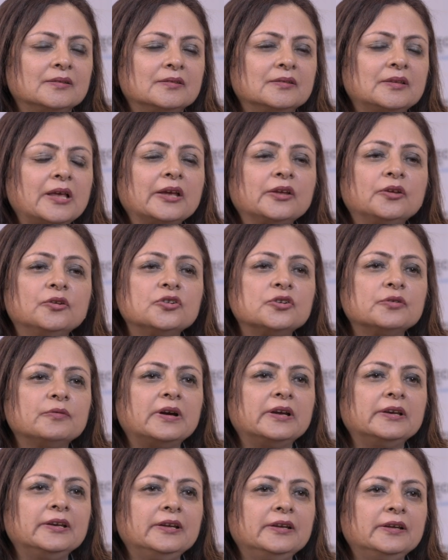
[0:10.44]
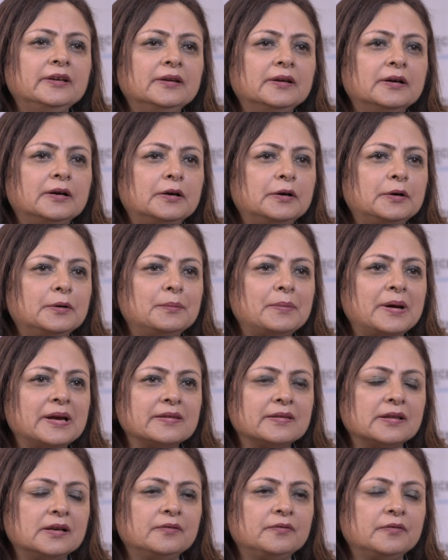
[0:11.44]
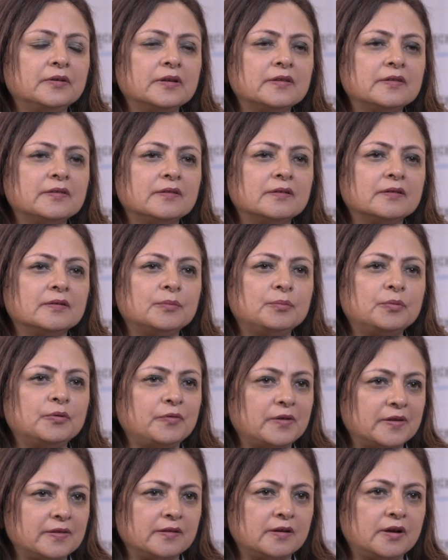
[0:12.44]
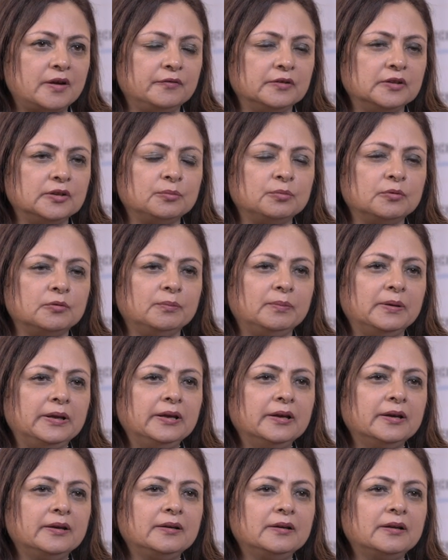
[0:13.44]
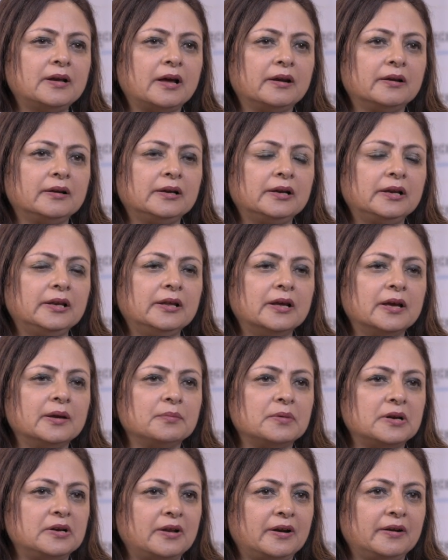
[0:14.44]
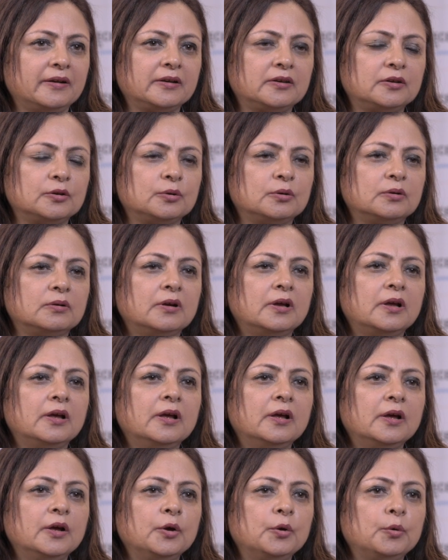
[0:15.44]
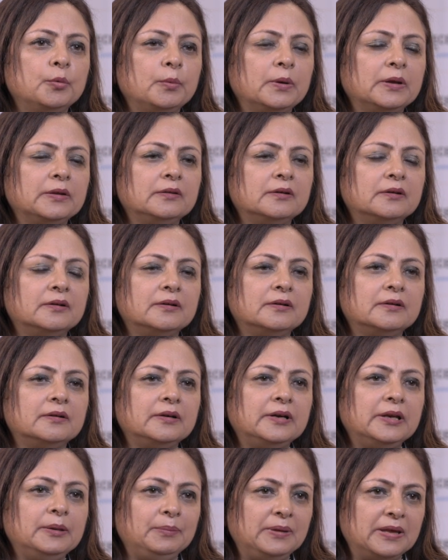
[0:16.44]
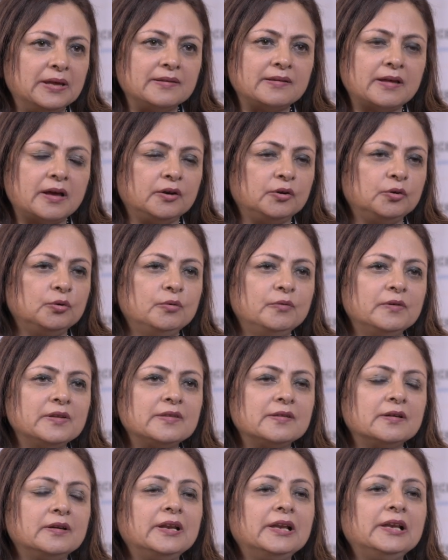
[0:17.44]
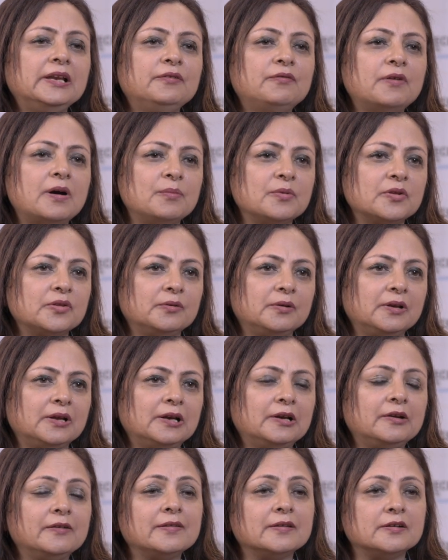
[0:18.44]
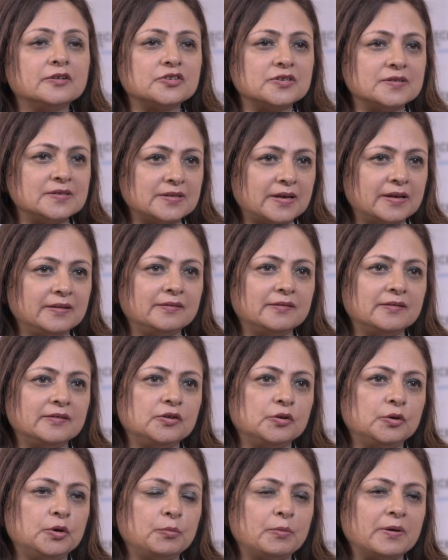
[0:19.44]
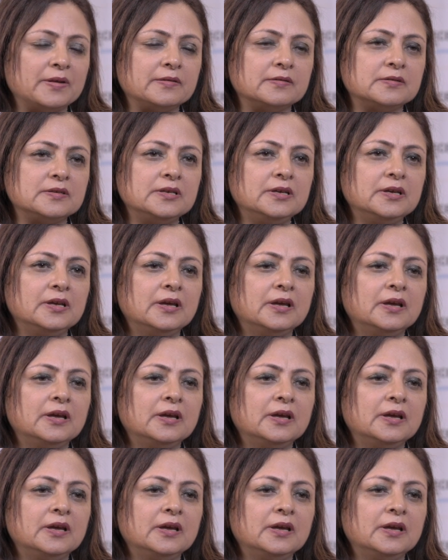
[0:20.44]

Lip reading: Thank you, Shivani. Myself is Professor Harvinder Popli, and currently I am a director with the DPSRU. It's a Delhi Pharmaceutical Research and Sciences University.